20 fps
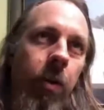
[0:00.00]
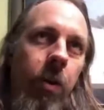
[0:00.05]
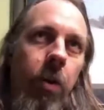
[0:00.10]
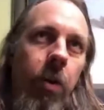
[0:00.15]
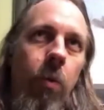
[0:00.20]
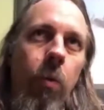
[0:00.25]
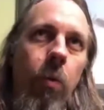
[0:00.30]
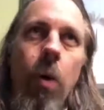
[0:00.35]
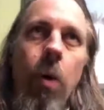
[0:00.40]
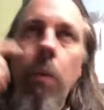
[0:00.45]
you
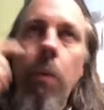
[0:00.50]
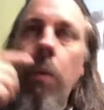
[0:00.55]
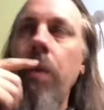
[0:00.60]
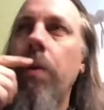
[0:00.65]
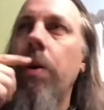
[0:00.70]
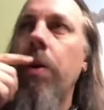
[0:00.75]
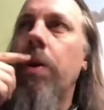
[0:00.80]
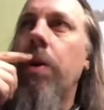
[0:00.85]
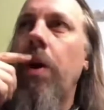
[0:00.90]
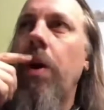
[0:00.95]
know, what we
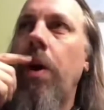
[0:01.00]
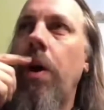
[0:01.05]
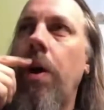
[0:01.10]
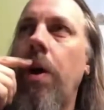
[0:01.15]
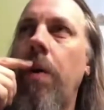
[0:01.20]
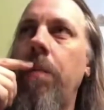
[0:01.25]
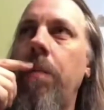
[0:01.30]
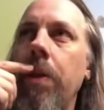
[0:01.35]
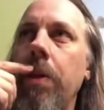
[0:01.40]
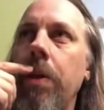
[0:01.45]
would
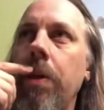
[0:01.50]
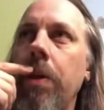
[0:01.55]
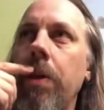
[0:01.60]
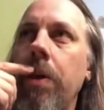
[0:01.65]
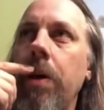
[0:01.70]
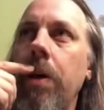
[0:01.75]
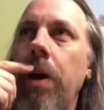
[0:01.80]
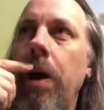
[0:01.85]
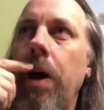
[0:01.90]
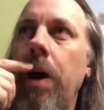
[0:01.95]
call
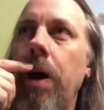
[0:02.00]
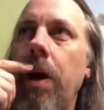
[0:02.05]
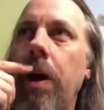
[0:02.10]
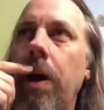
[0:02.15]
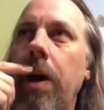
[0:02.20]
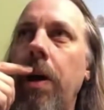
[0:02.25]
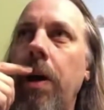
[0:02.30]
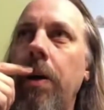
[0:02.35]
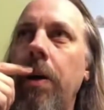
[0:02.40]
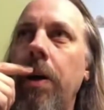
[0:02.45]

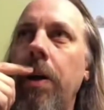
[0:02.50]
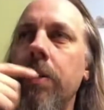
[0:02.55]
uh,